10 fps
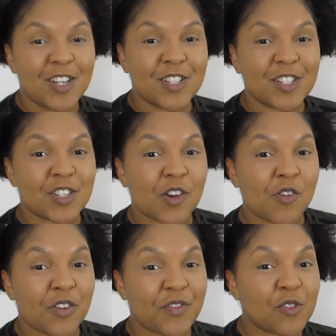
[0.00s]
So
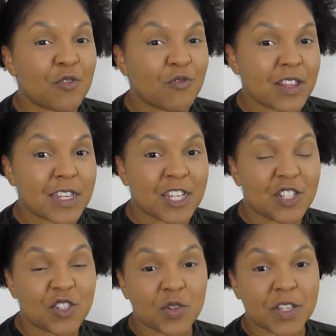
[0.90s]
if you really
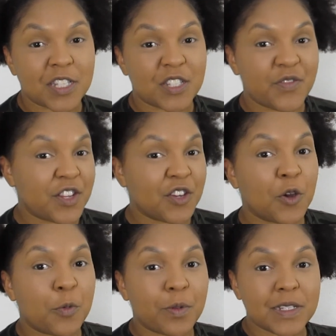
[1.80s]
enjoyed this
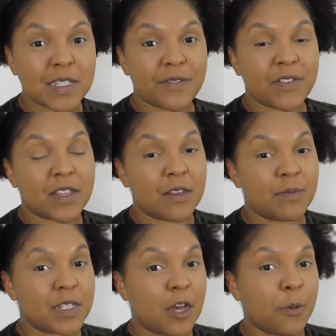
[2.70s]
video, please give it a
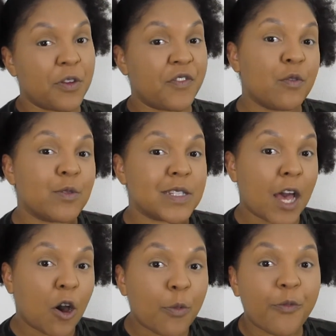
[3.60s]
thumbs up. If it was
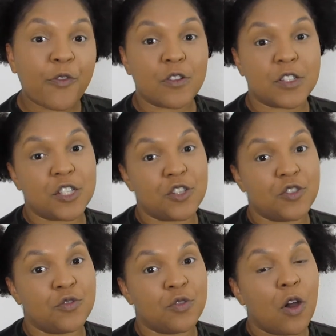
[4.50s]
helpful to
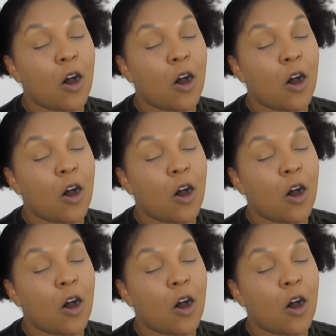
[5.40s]
you,